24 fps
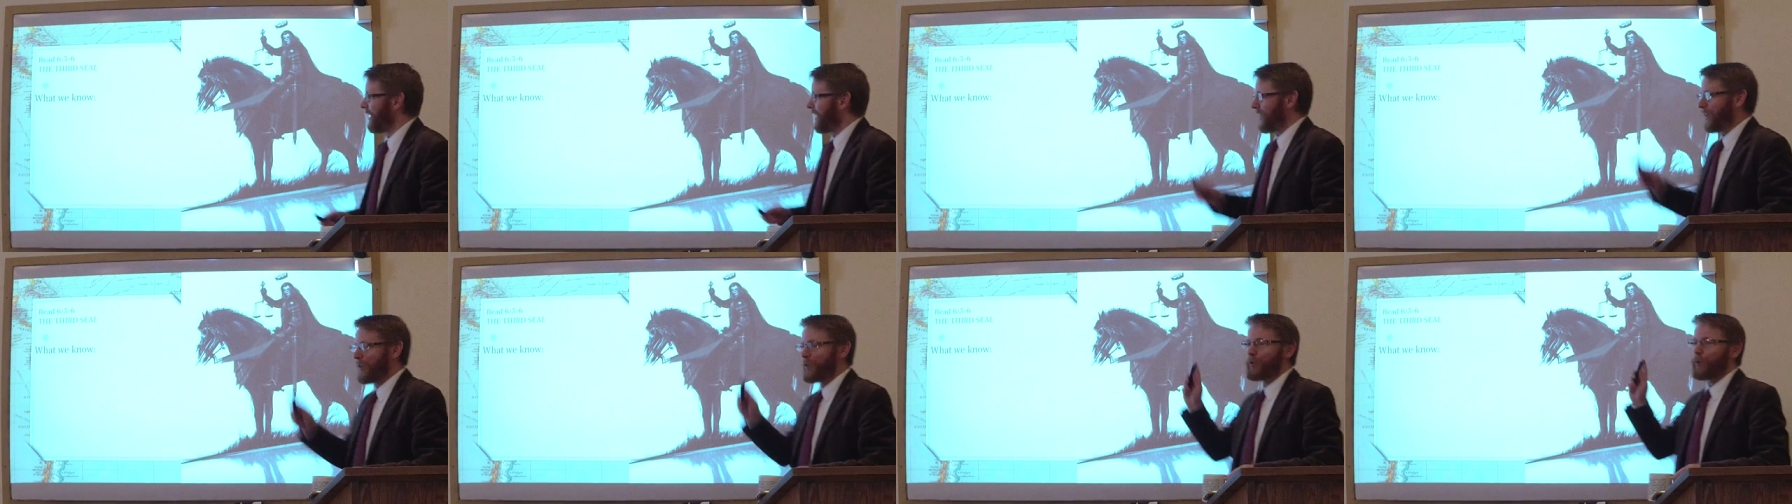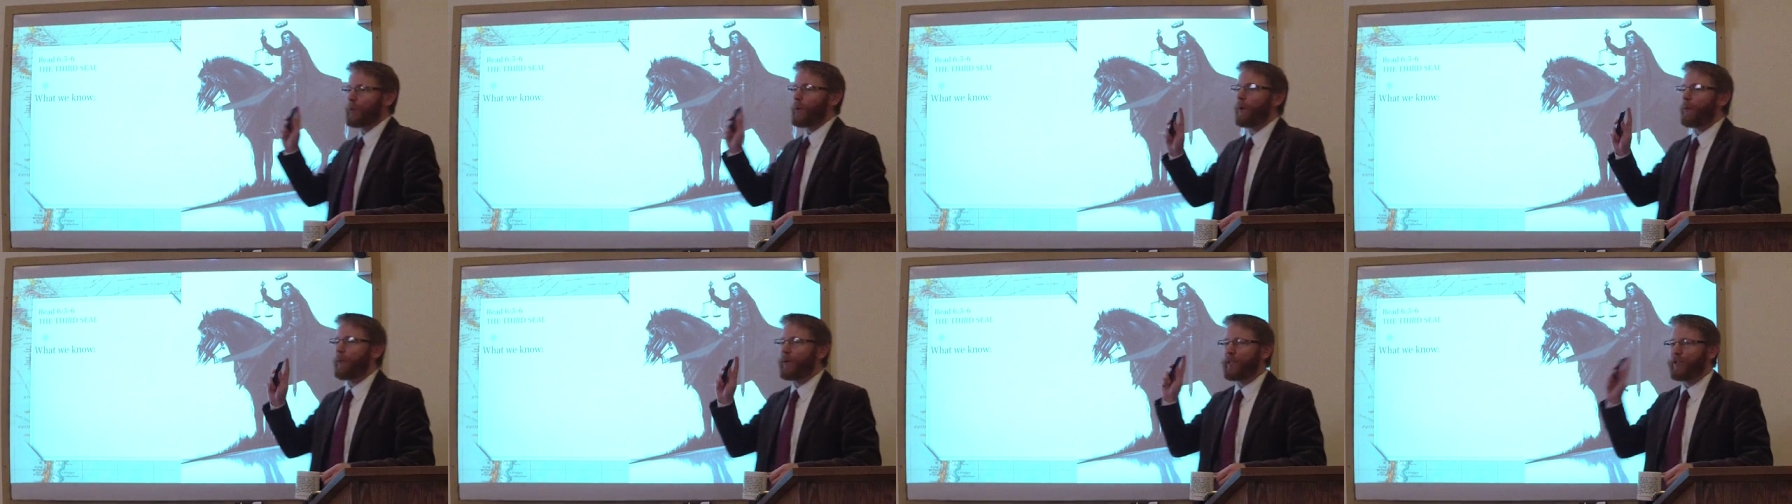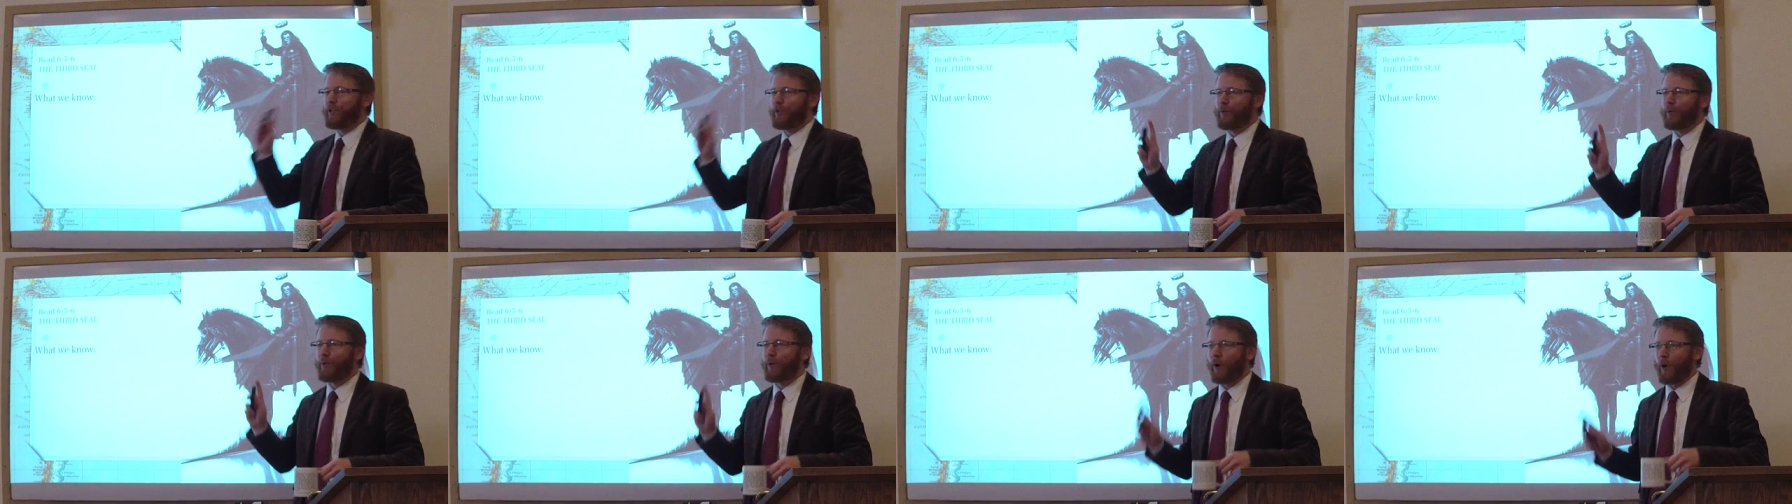Here's what we
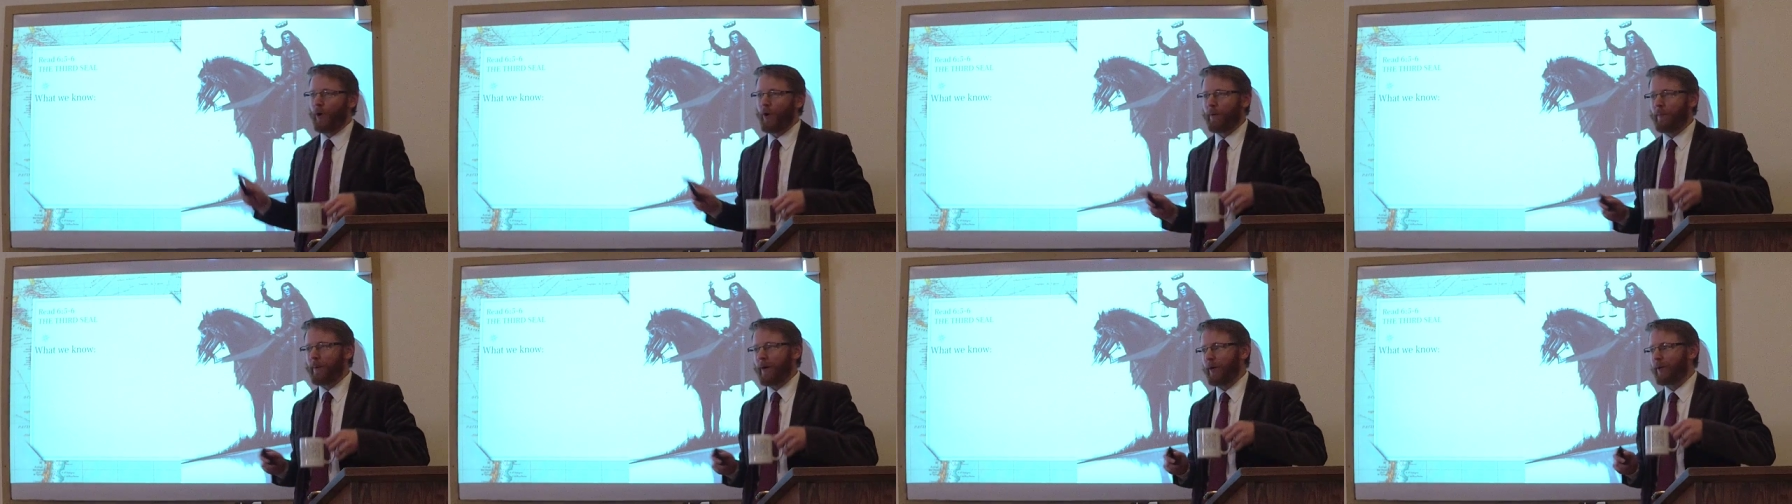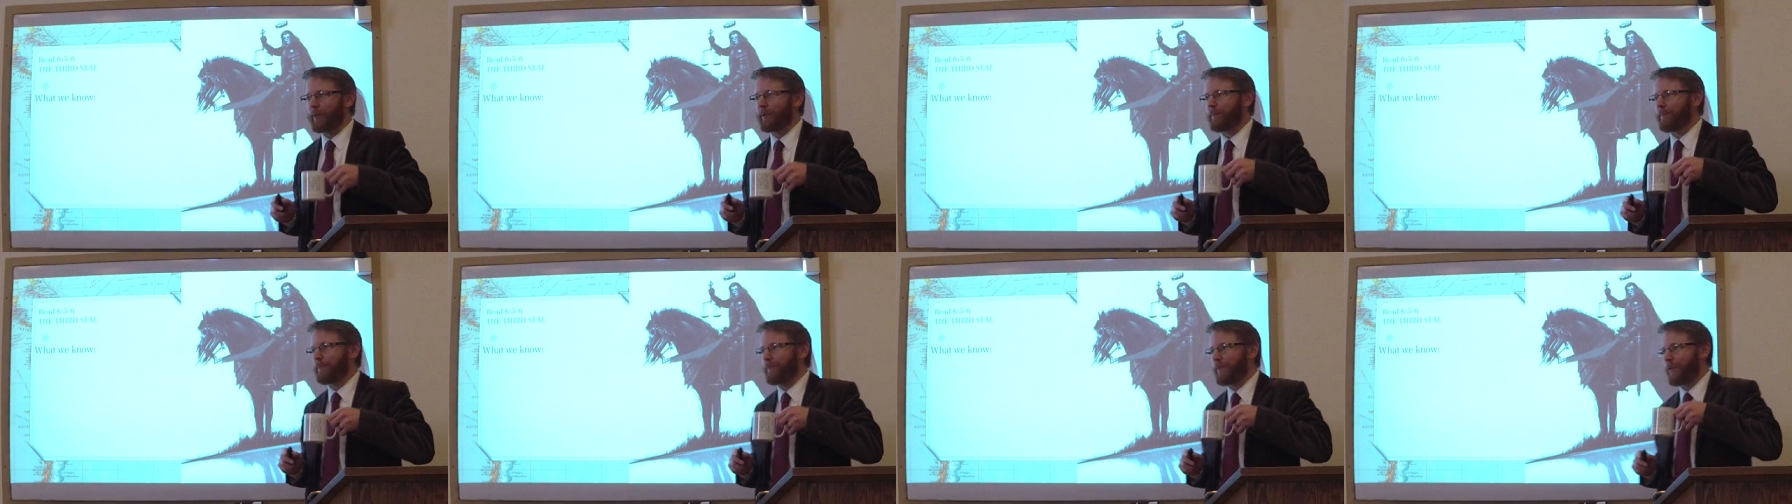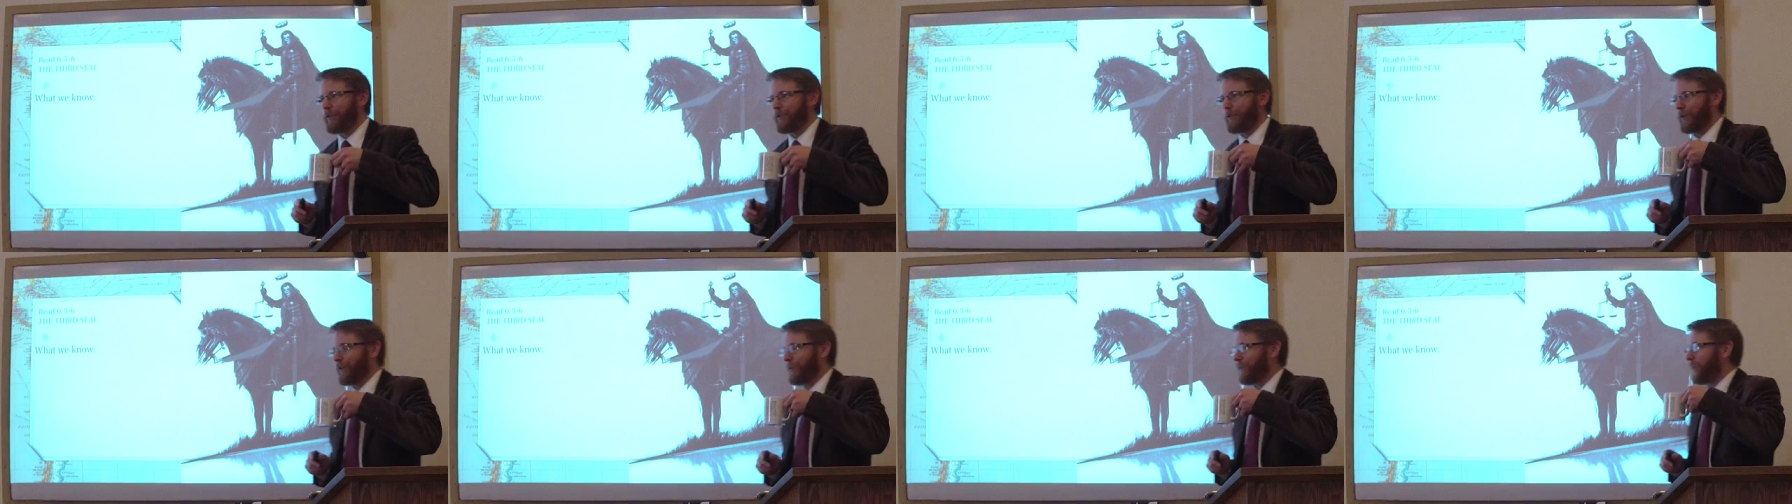do know about the
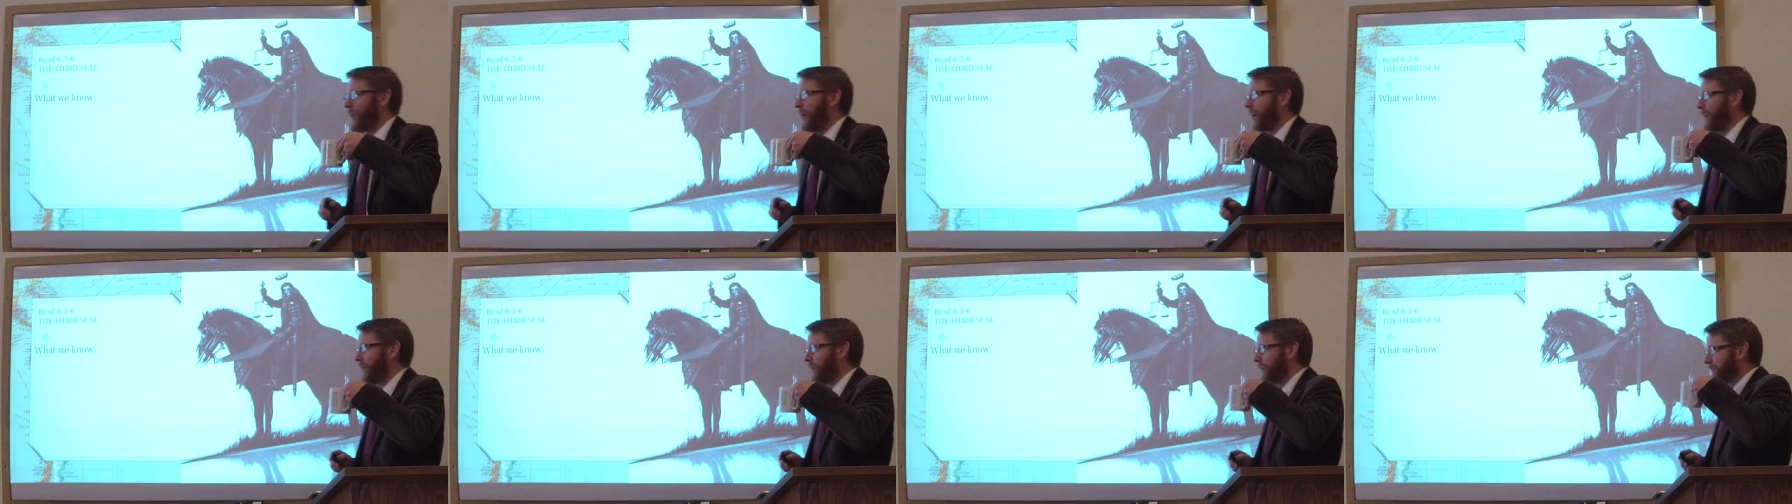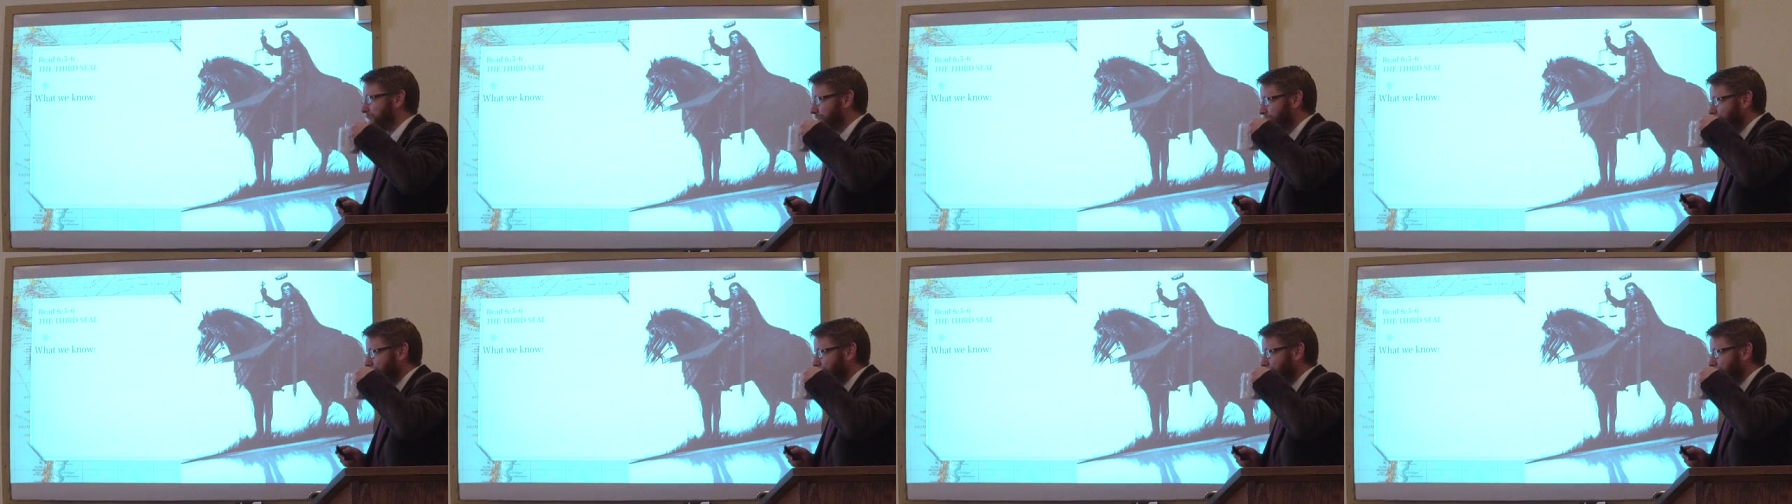third rider.